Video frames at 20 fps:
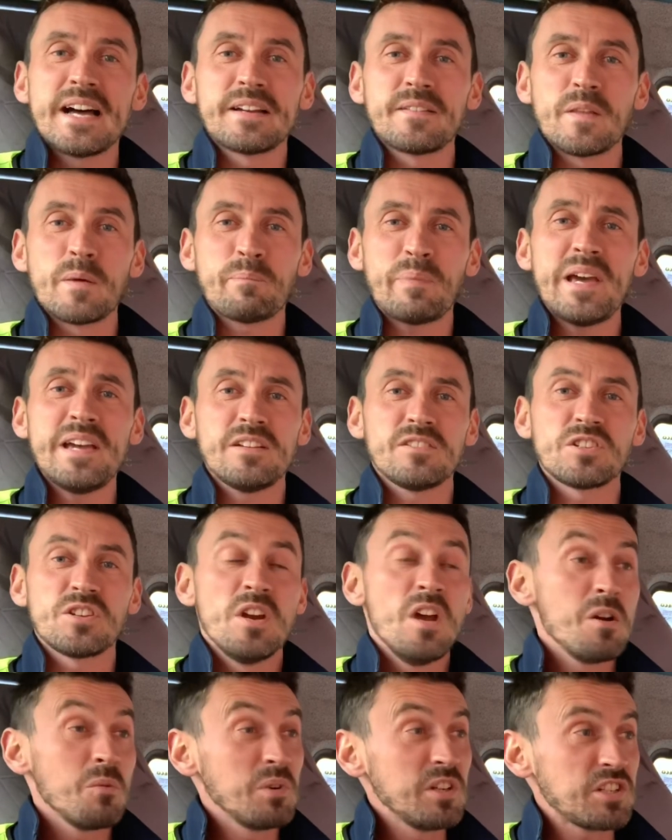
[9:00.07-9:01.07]
of the pitch,
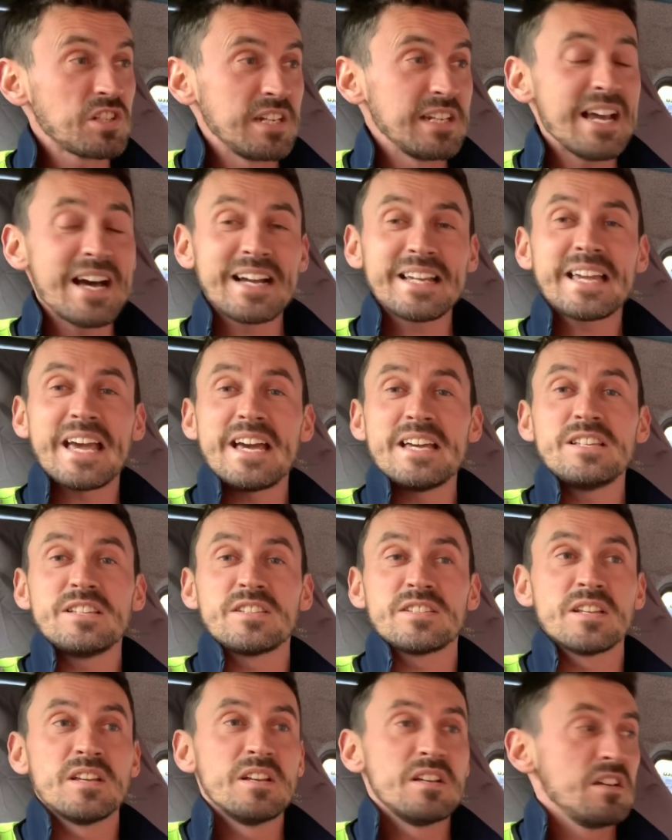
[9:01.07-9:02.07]
which in that
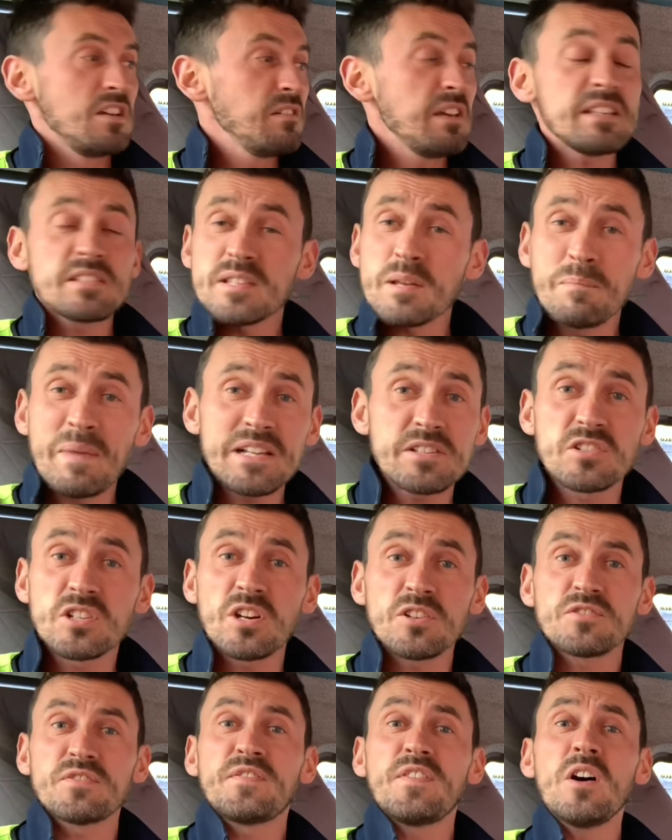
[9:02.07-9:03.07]
case, it's the
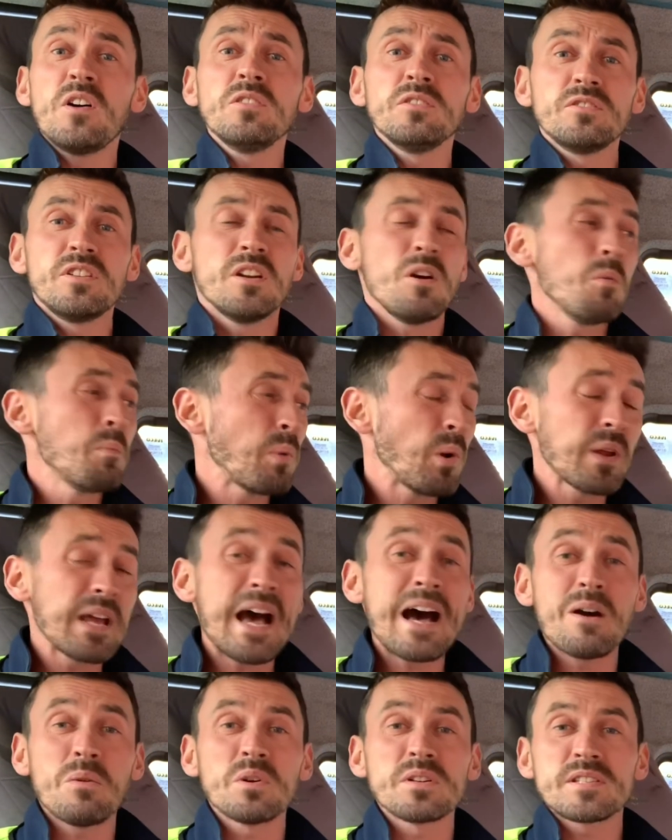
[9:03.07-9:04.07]
mascot's fault, you know, put it
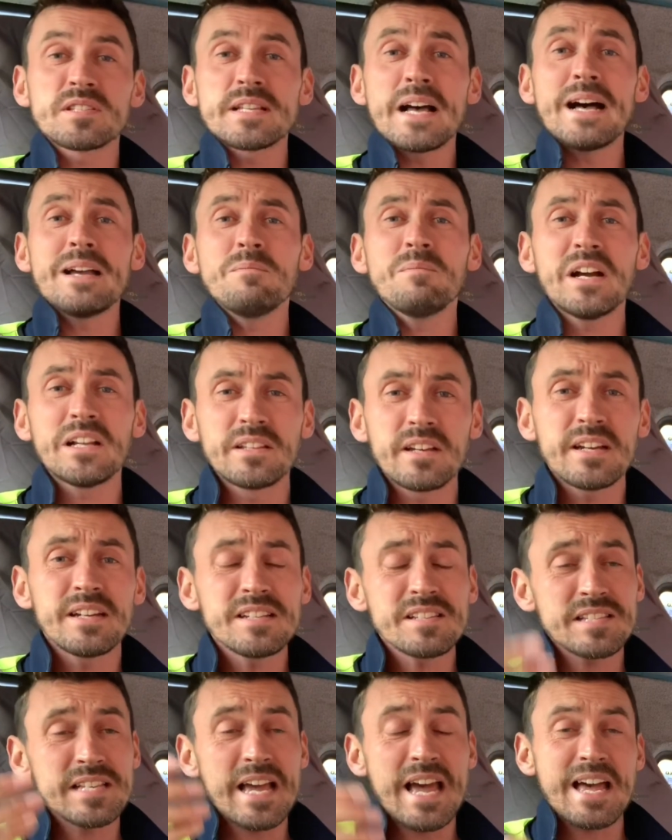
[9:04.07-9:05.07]
out of sight, man. You're going to
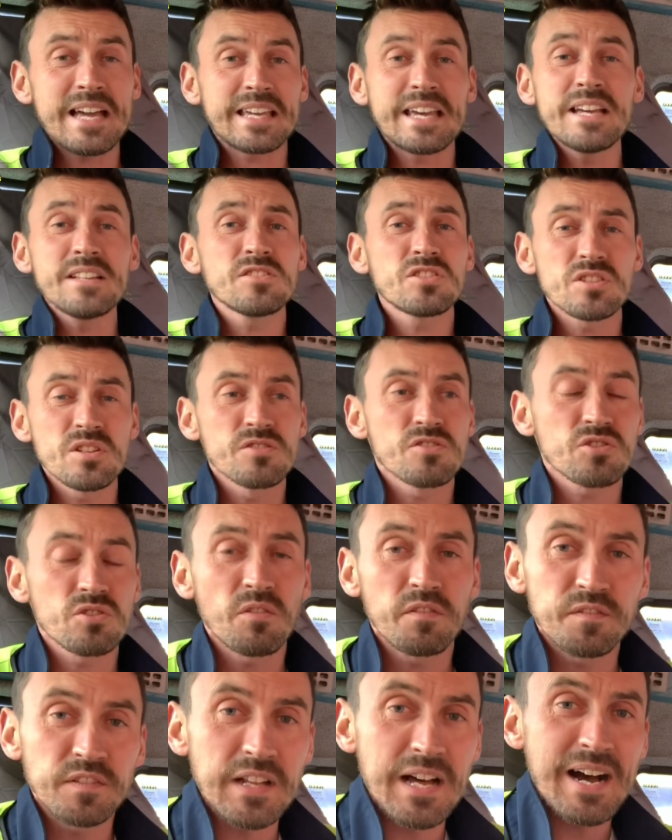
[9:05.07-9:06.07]
scare kids and
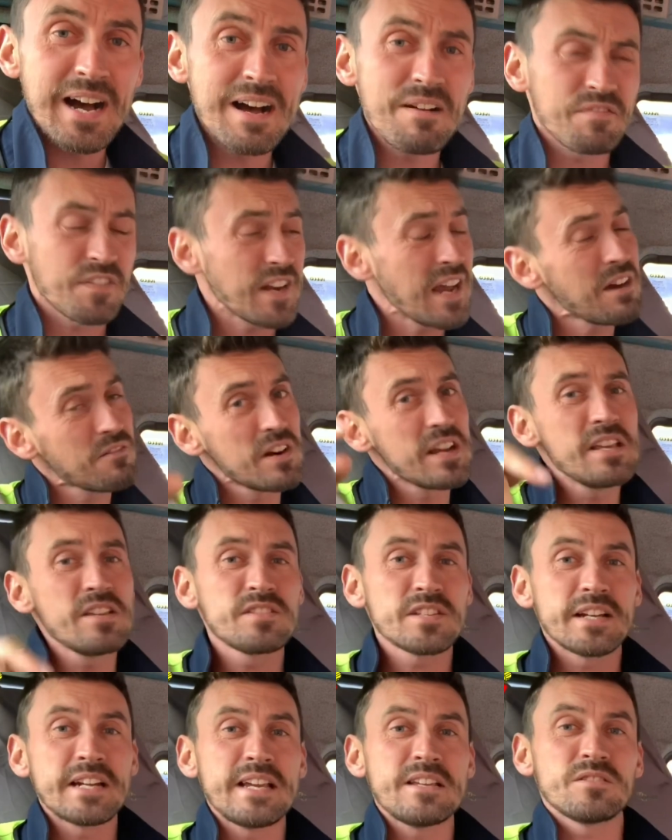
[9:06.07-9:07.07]
stuff like that. For that
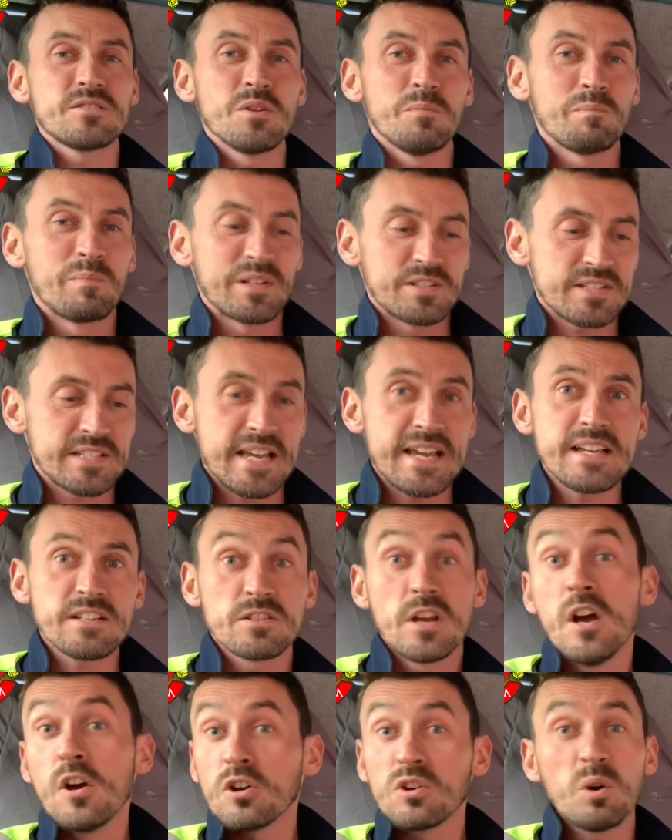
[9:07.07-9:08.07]
reason, he's number six.
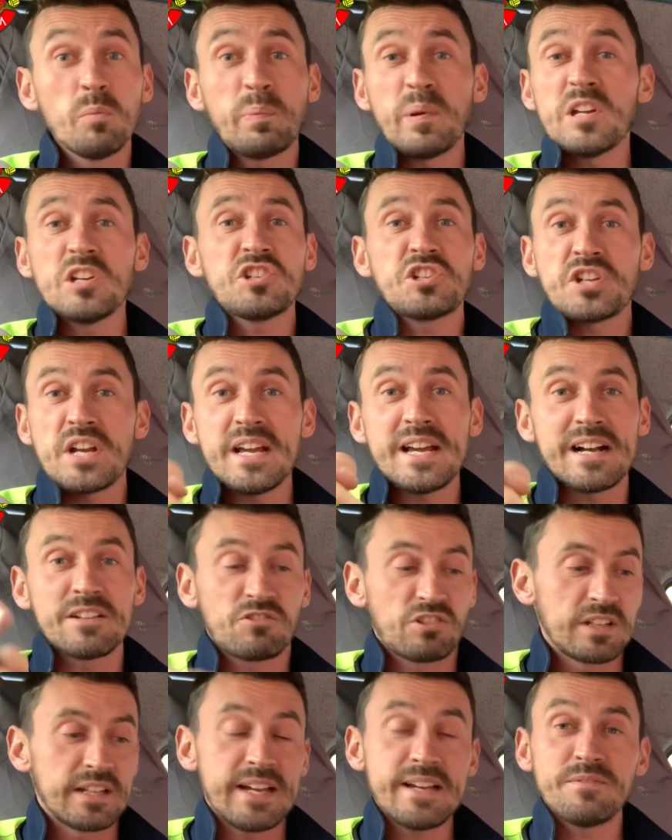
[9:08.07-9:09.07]
Could be a she,
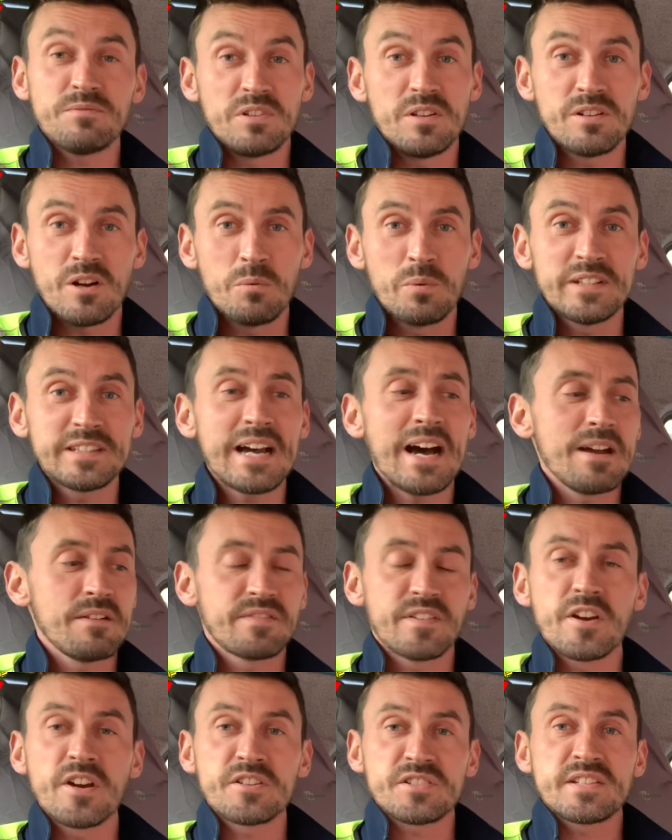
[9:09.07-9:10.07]
actually. You know, we're
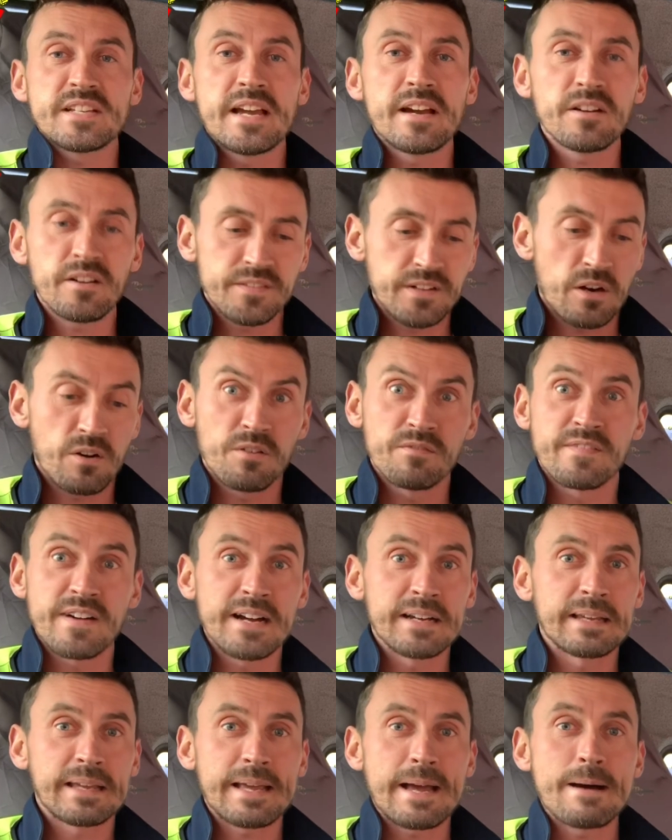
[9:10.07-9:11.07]
diverse here on the old
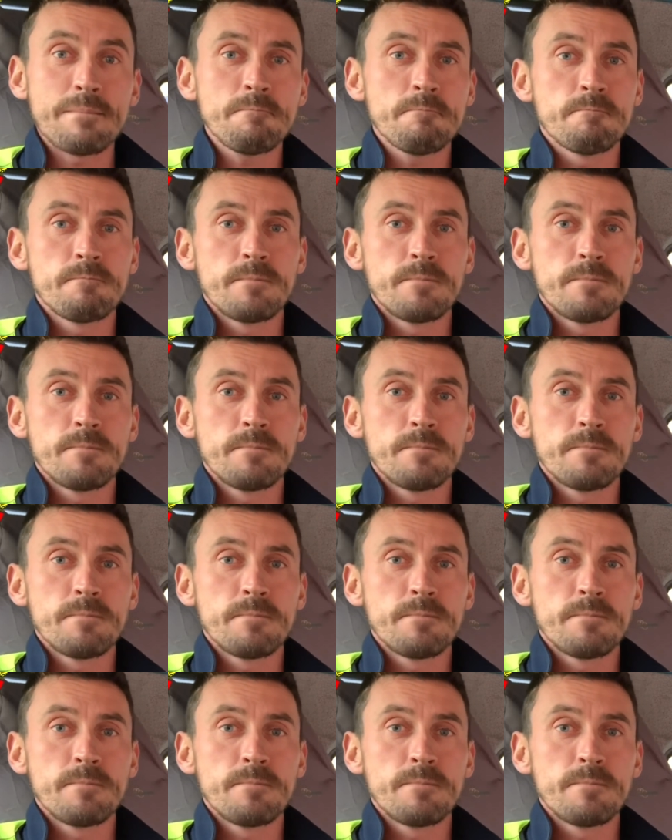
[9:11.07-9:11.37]
van cam.